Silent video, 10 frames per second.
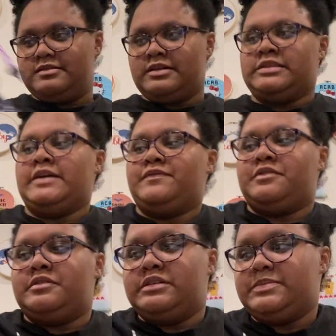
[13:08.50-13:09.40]
Got that for
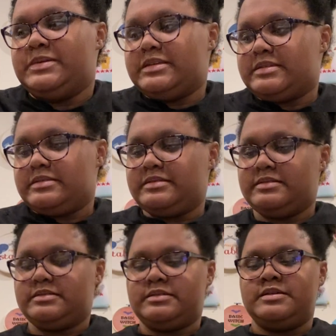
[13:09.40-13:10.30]
Christmas.
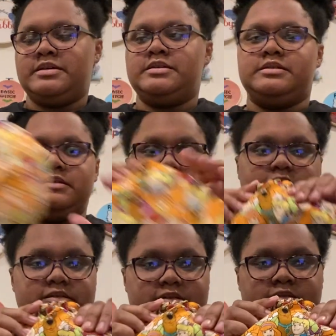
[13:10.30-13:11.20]

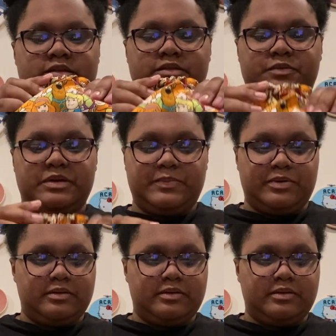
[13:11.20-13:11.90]
Another whip.